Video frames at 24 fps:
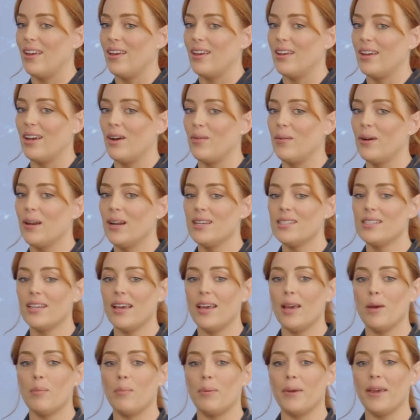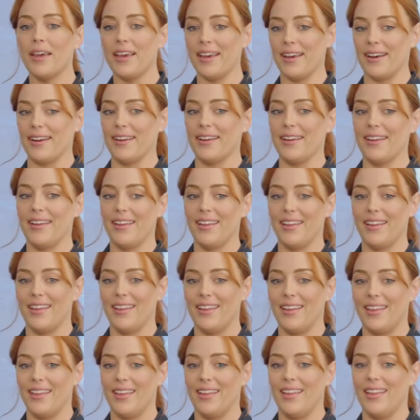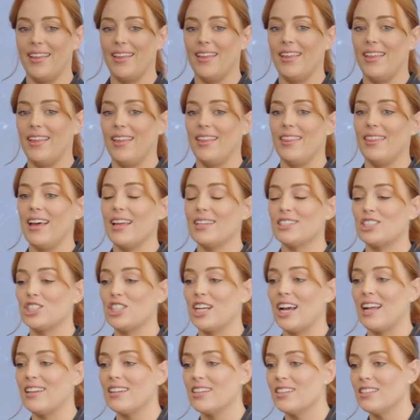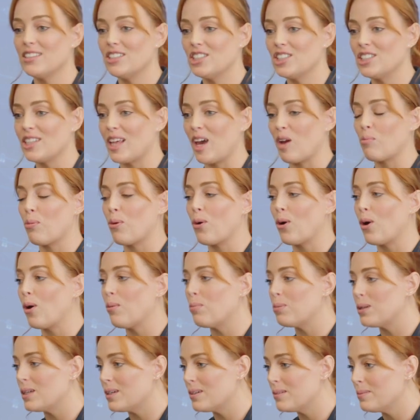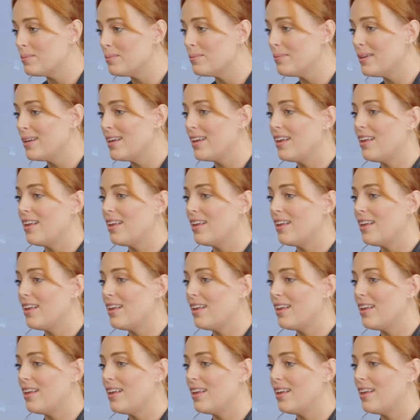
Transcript: Now, when I say appear, that challenge, that problem,